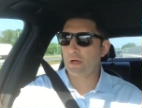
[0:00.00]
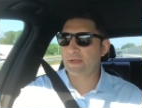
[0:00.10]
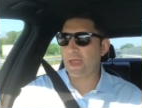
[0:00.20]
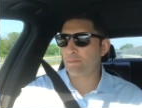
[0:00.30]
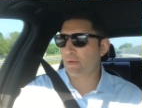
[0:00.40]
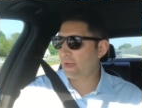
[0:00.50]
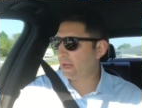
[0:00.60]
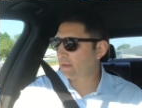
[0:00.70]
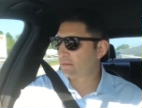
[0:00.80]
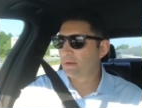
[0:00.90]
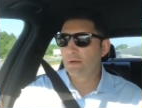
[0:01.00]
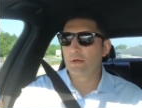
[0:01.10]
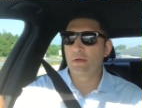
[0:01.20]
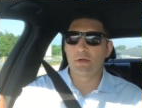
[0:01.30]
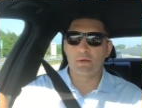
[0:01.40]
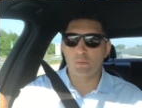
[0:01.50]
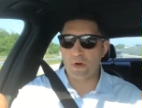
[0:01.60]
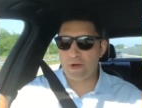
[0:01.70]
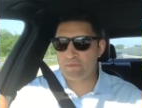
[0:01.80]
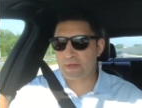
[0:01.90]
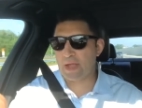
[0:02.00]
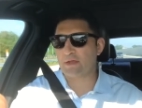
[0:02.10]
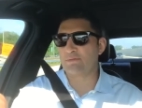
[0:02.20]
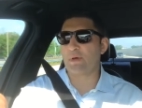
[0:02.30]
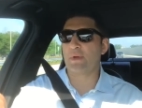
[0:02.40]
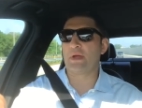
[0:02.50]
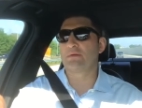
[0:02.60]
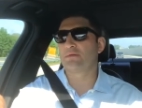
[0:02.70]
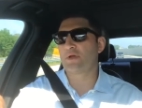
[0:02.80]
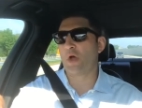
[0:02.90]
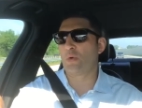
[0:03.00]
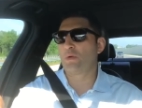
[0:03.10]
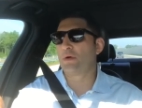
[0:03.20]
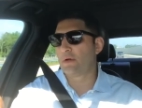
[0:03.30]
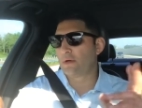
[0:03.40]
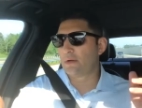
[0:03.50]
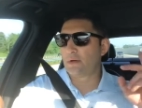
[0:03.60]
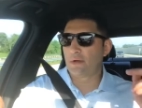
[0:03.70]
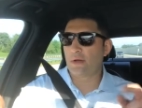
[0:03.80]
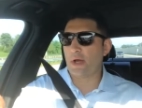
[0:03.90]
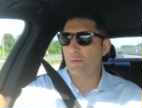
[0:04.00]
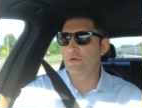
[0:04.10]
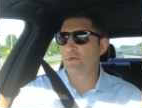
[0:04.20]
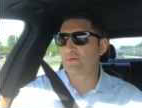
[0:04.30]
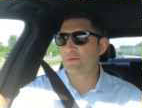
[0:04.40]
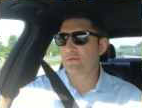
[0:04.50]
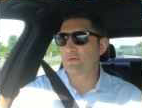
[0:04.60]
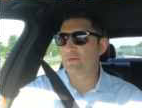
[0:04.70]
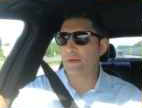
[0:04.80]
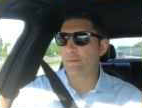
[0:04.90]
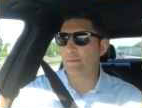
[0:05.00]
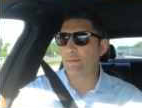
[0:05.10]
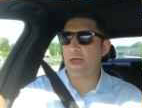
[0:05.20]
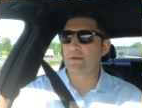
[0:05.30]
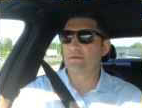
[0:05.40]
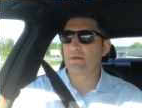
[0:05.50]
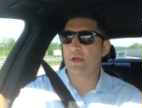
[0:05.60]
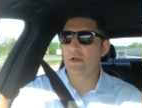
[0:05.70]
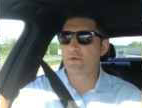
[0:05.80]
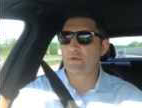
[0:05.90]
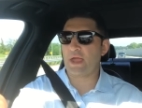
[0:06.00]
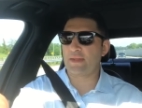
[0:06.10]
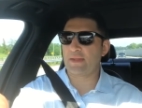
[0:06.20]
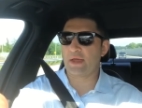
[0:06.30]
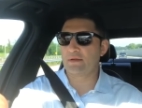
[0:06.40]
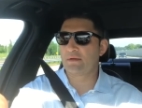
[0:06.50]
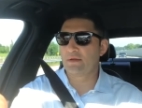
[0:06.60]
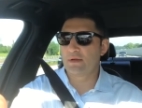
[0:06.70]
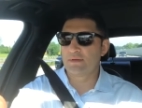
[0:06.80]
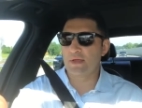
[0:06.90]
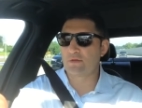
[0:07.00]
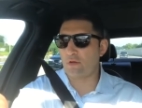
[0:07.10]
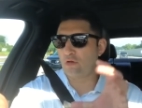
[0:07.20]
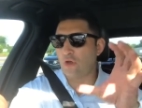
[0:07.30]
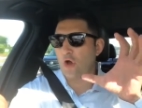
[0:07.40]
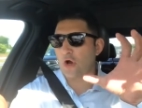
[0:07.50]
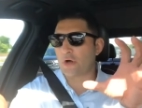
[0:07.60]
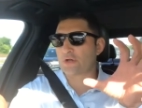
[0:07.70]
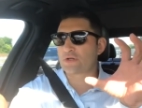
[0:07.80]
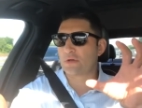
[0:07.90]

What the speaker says: game plan, whatever the case may be. So I would just think about that and understand that there's a large...